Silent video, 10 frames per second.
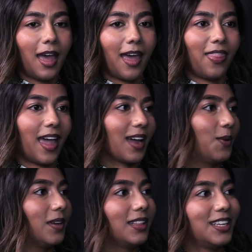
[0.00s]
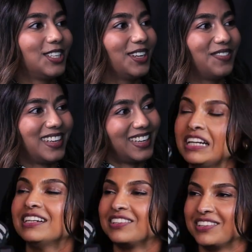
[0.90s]
And that quickly
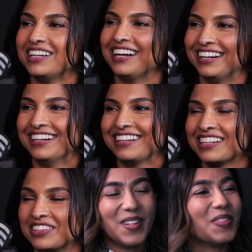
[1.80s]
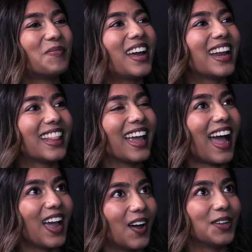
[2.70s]
shifted. Right? But like,
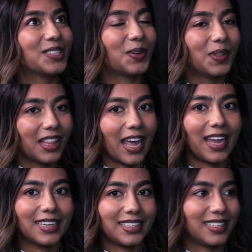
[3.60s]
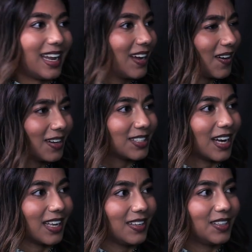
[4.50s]
I also like to take on a
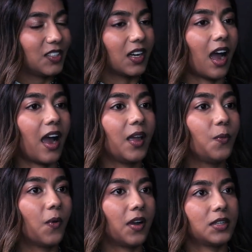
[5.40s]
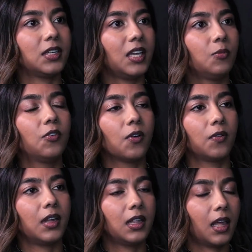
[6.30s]
challenge, and I want to keep
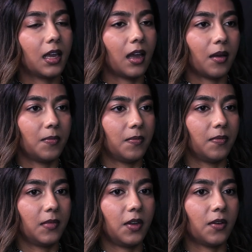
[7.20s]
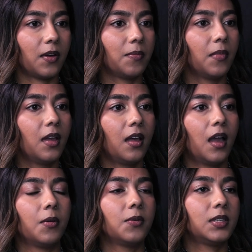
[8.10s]
growing. Like, you know, I'm
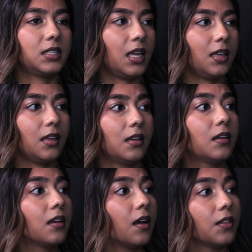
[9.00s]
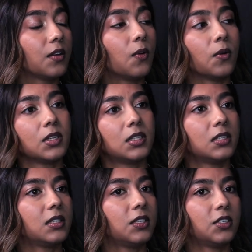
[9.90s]
always taking other
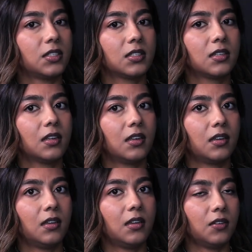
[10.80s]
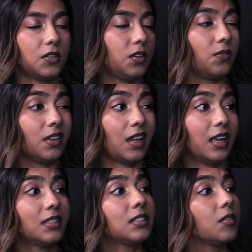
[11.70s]
courses to just continue
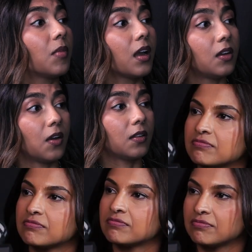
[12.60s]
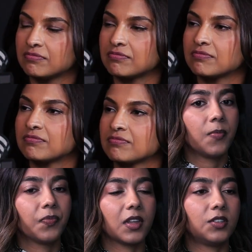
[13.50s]
enhancing my knowledge, or like
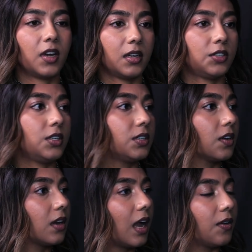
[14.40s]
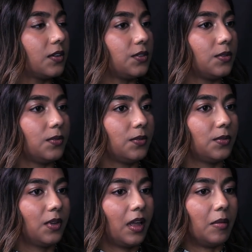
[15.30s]
strategies on how
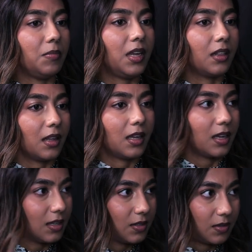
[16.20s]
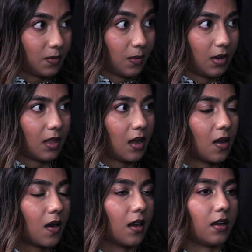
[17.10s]
to meet the kids where they
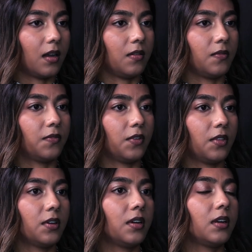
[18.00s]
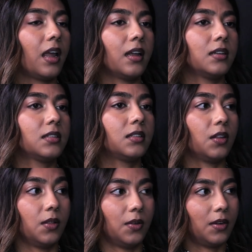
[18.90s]
are and further enhance
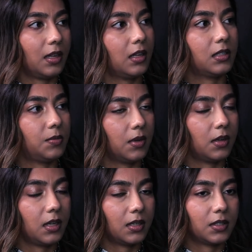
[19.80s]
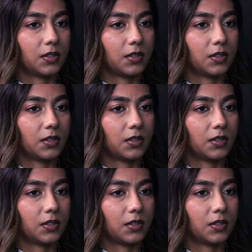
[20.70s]
the learning experience.